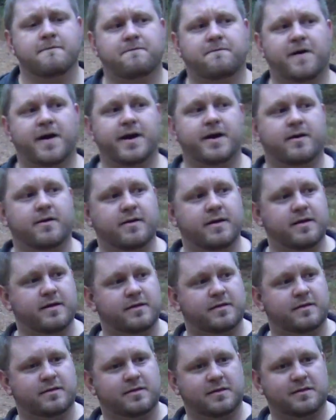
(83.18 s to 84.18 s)
Fire
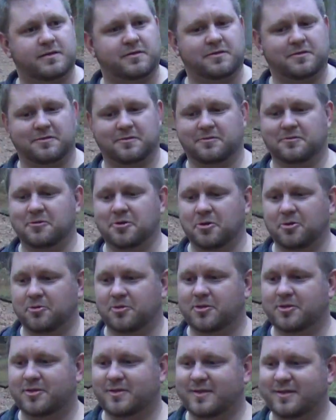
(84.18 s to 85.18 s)
is this,
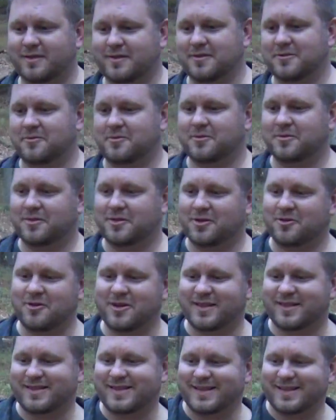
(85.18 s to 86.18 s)
the
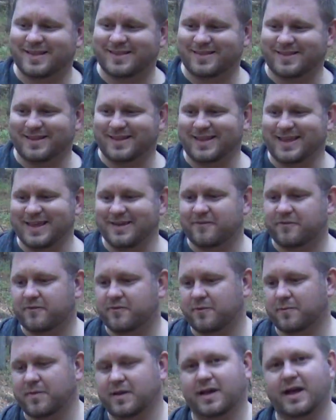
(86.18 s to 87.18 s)
Greek says, the gift
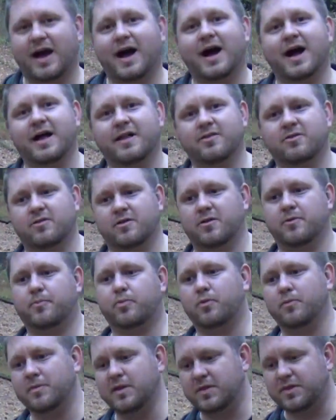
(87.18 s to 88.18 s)
from the gods.
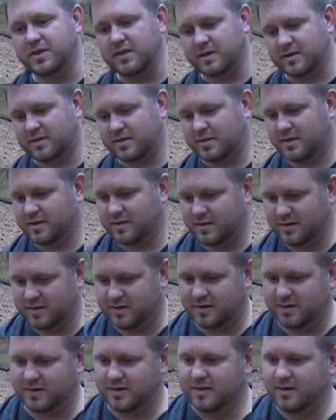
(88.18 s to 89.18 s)
Prometheus
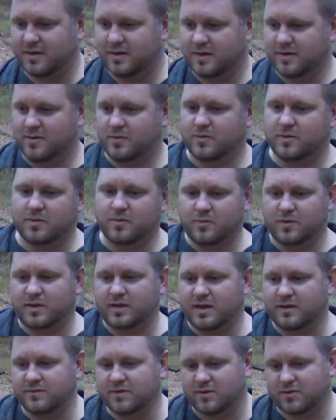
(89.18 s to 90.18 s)
would
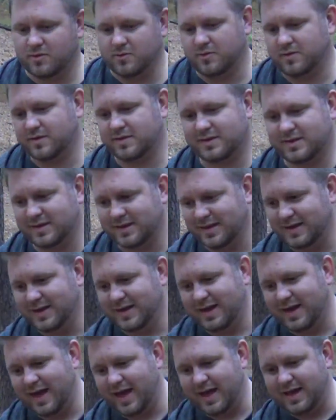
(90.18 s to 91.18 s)
give it to
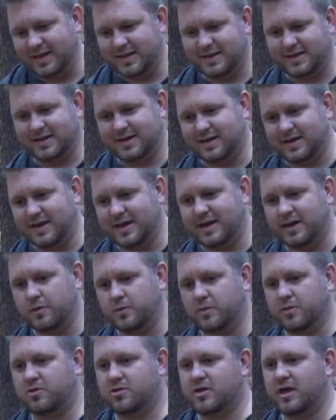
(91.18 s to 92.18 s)
us, and it
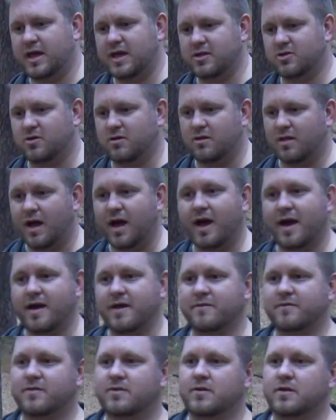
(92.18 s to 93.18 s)
would change our
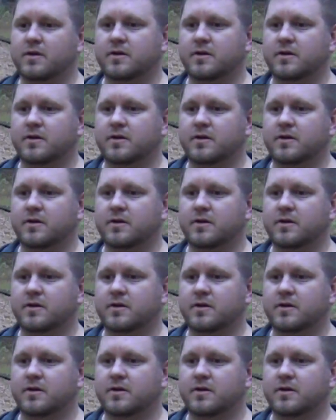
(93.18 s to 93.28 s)
lives.